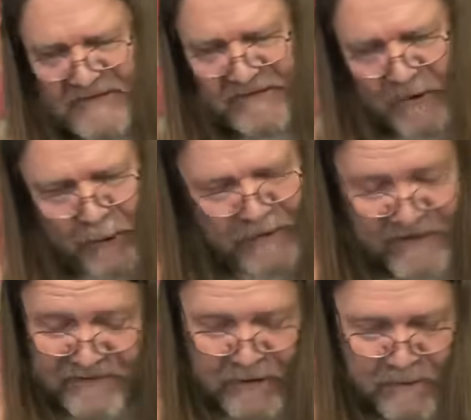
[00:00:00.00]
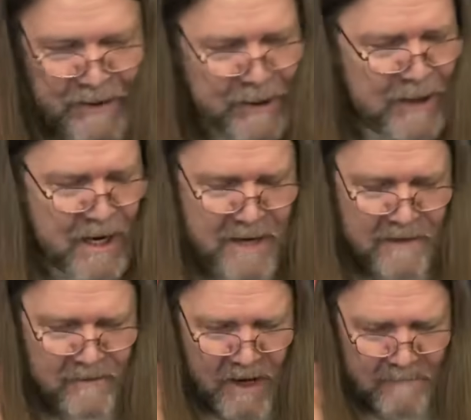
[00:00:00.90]
So this could be
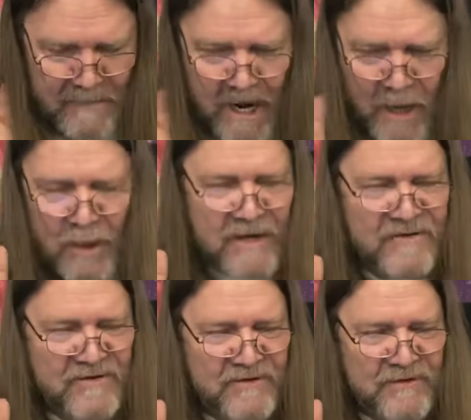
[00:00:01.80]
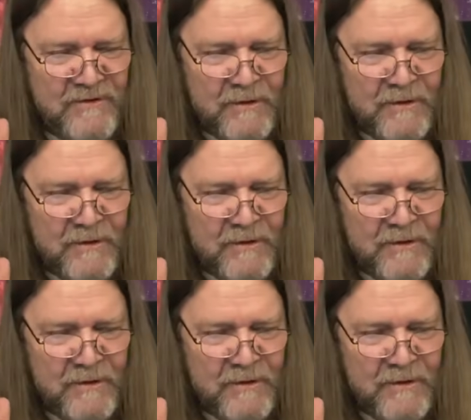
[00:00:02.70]
a, a marriage,